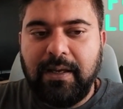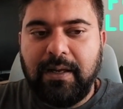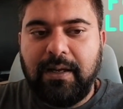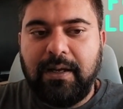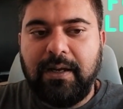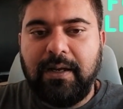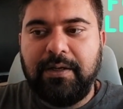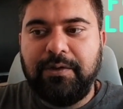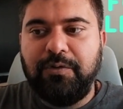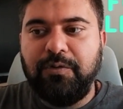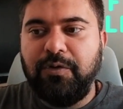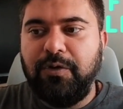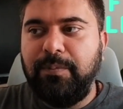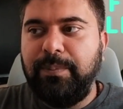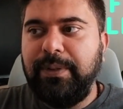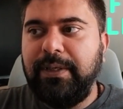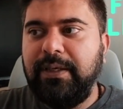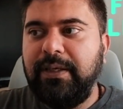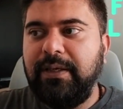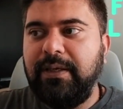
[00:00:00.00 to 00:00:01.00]
You'll
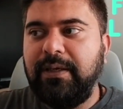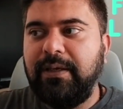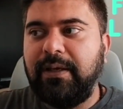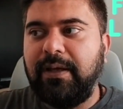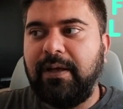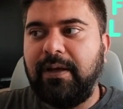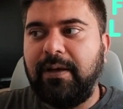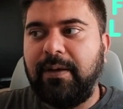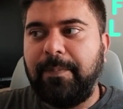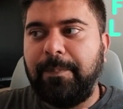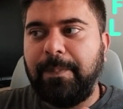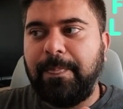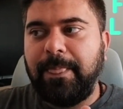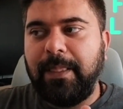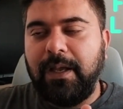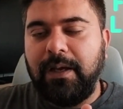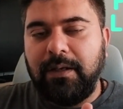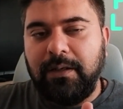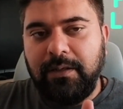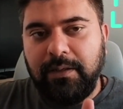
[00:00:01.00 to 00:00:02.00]
be
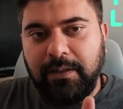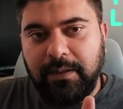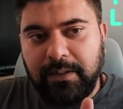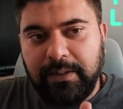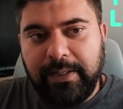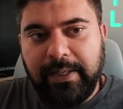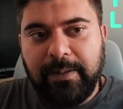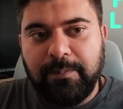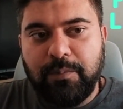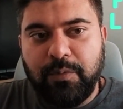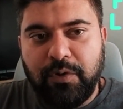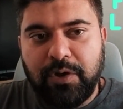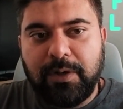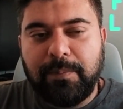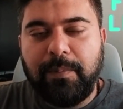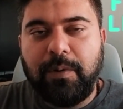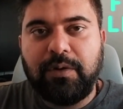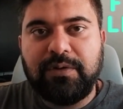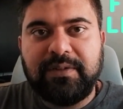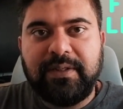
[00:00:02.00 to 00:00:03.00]
learning more
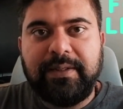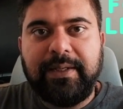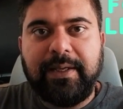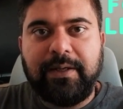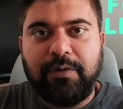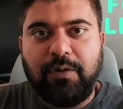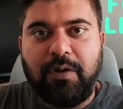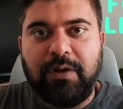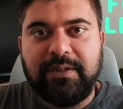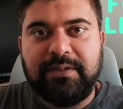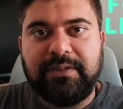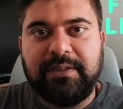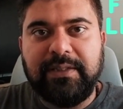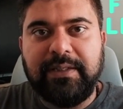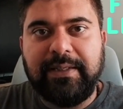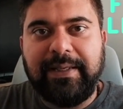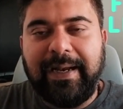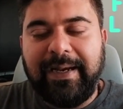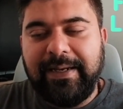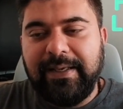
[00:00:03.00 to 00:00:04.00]
about the
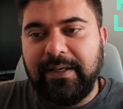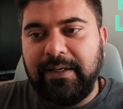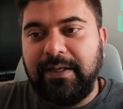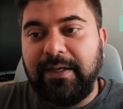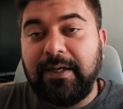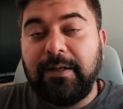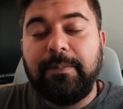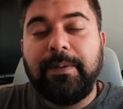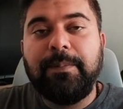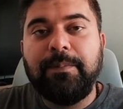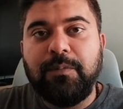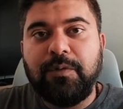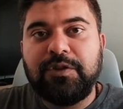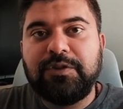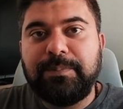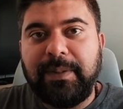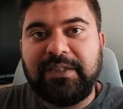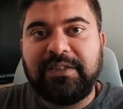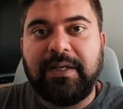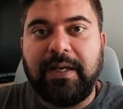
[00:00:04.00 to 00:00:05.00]
technology, getting a little bit more
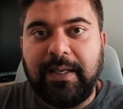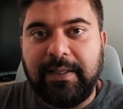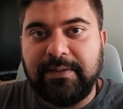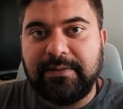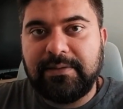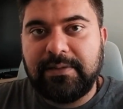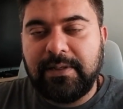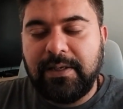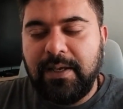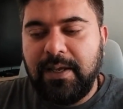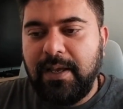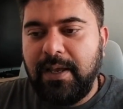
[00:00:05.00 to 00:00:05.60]
specialized.